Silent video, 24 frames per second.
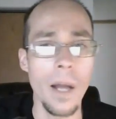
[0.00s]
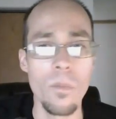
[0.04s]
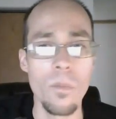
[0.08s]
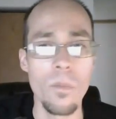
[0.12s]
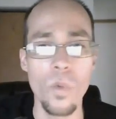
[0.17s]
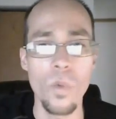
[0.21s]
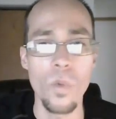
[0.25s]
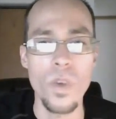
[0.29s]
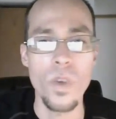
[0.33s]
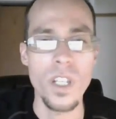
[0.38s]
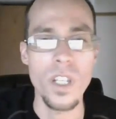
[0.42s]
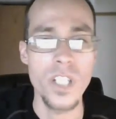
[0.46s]

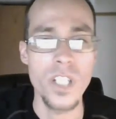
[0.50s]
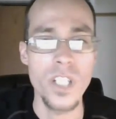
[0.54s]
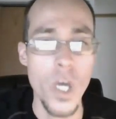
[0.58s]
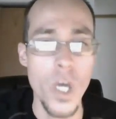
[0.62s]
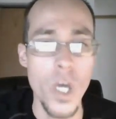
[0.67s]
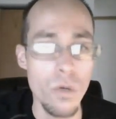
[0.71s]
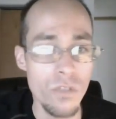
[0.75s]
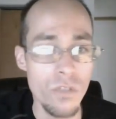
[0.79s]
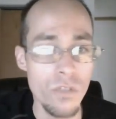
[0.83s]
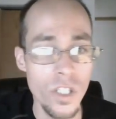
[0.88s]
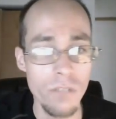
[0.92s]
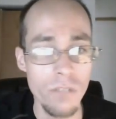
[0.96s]
With a
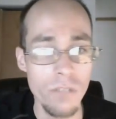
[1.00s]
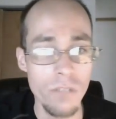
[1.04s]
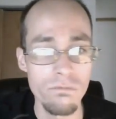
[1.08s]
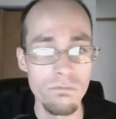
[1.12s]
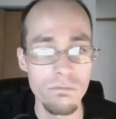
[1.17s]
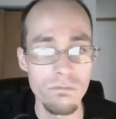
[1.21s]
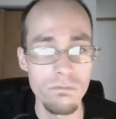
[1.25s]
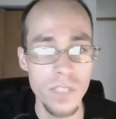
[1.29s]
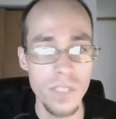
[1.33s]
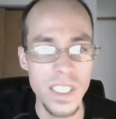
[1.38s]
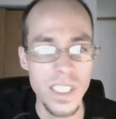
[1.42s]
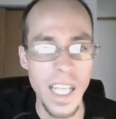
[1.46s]
toaster,
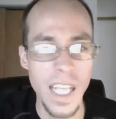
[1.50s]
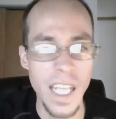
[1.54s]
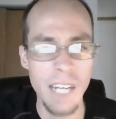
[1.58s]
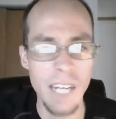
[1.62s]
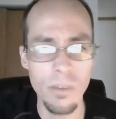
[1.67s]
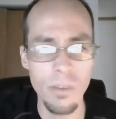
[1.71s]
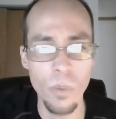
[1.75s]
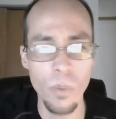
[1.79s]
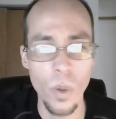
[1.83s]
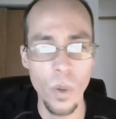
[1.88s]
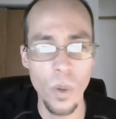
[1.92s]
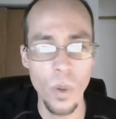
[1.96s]
it's kind of
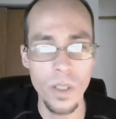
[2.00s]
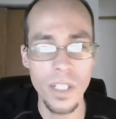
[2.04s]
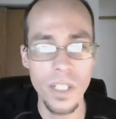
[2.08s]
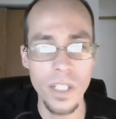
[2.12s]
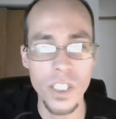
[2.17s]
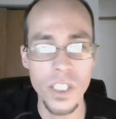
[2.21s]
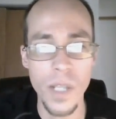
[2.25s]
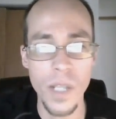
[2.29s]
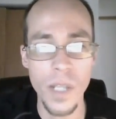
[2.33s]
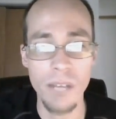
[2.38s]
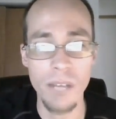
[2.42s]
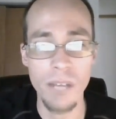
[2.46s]
important
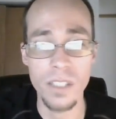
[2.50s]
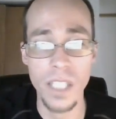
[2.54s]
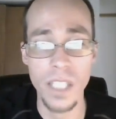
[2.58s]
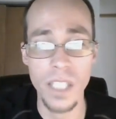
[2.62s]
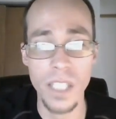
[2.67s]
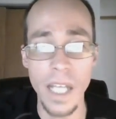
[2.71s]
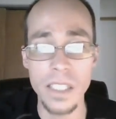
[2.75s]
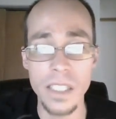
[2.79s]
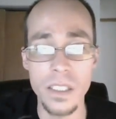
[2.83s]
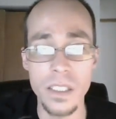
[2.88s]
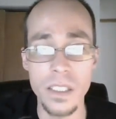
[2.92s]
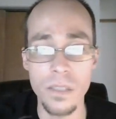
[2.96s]
that you have
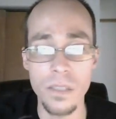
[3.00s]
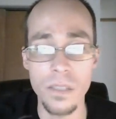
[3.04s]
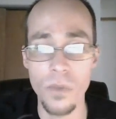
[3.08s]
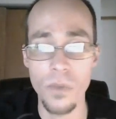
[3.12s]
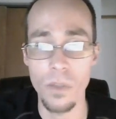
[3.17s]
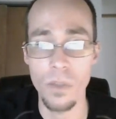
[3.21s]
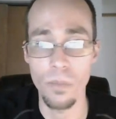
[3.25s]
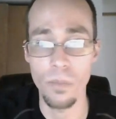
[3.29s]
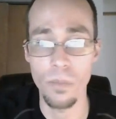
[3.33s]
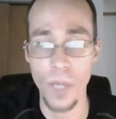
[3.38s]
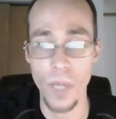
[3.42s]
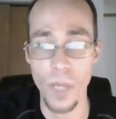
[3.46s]
slots for the
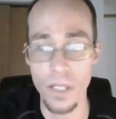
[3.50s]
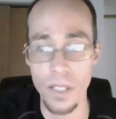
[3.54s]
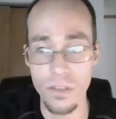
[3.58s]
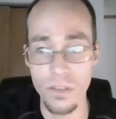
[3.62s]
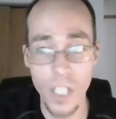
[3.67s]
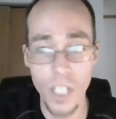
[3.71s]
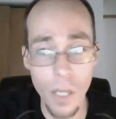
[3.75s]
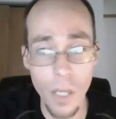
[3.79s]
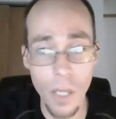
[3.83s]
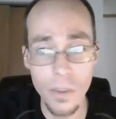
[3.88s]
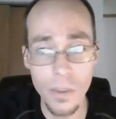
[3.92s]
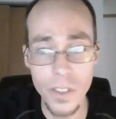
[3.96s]
bread to
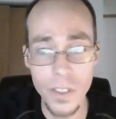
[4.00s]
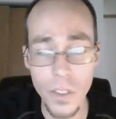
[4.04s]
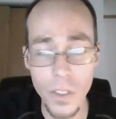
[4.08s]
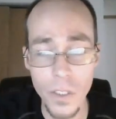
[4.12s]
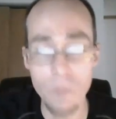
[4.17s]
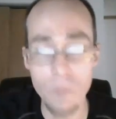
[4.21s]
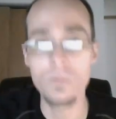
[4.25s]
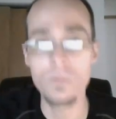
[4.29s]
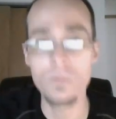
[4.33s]
go into,